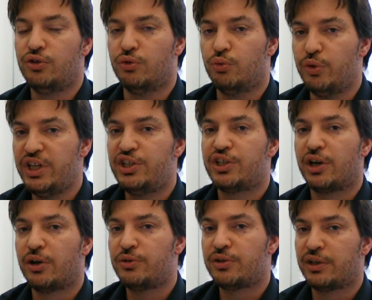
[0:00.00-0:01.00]
to reach
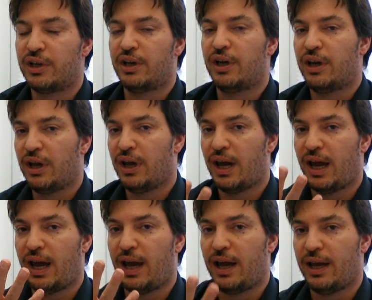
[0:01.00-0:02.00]
out
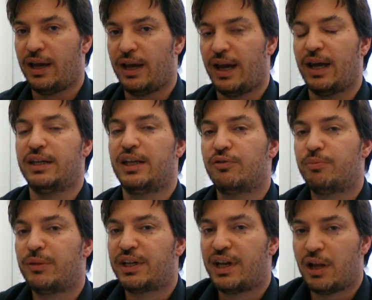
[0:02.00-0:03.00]
and give
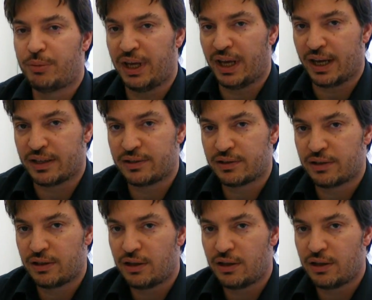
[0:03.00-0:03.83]
him that helping hand,